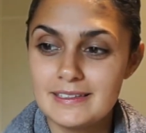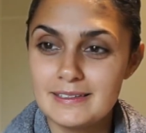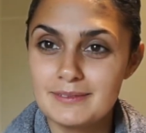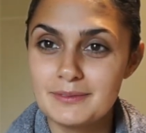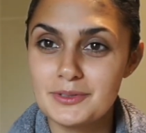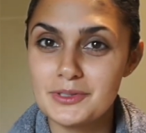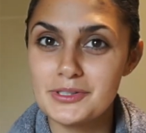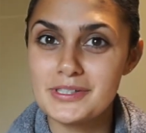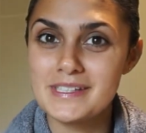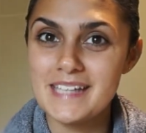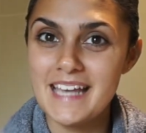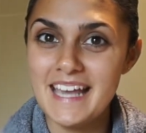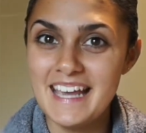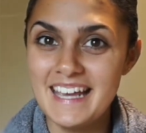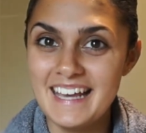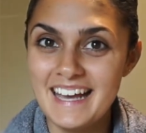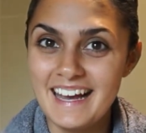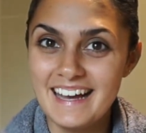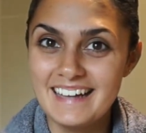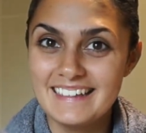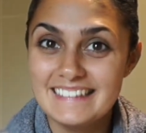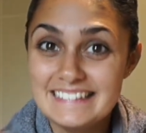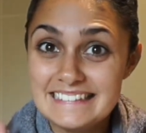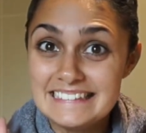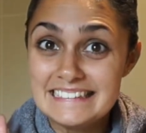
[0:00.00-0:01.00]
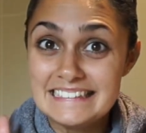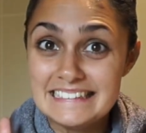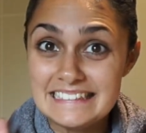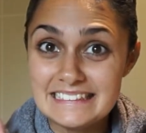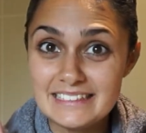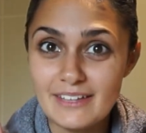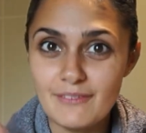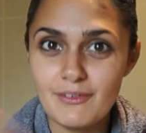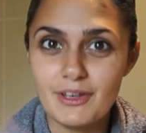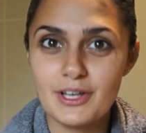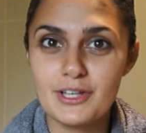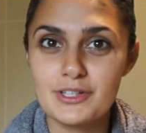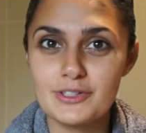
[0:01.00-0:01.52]
we'll see.
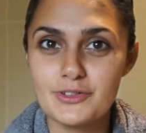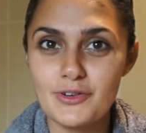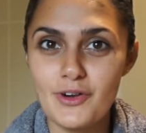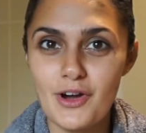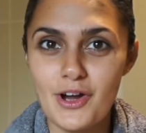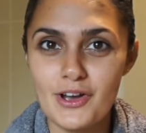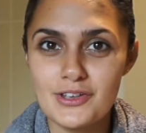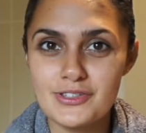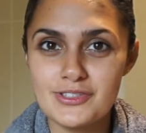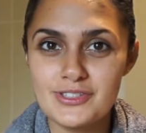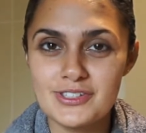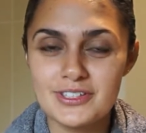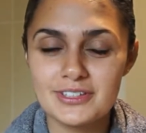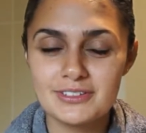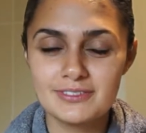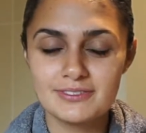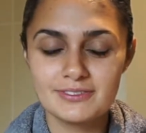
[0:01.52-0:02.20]
Fingers crossed.